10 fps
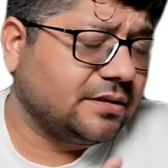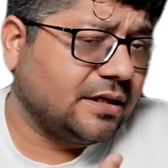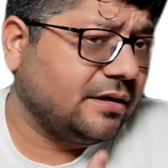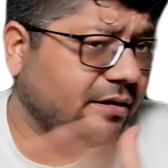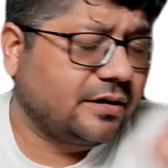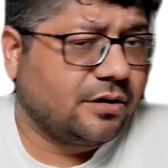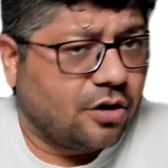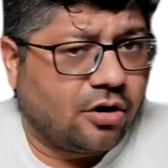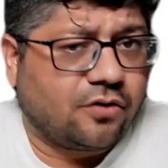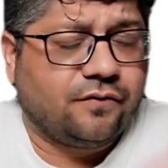And there are a
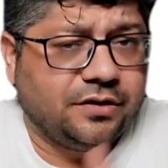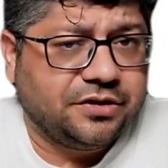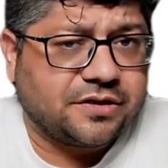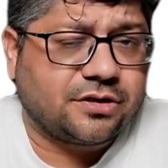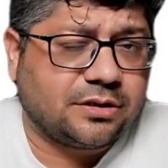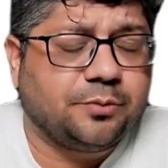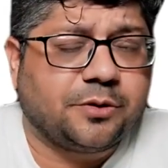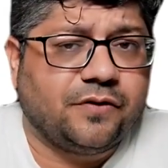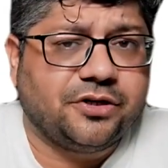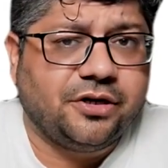lot of, we just
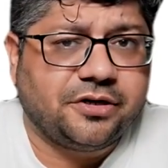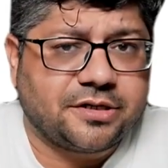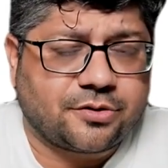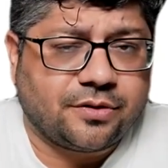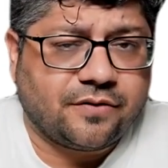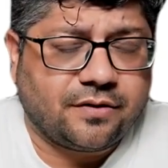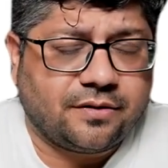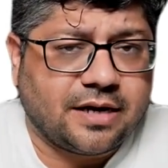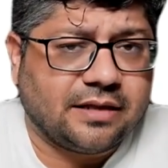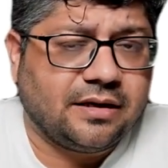superficially touched on different
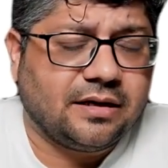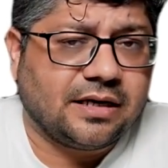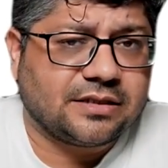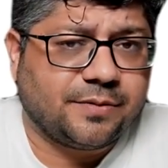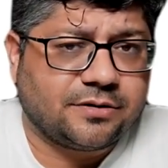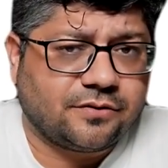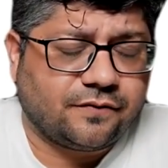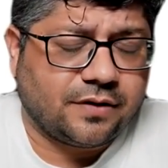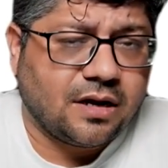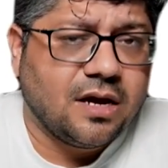ethical aspects of it,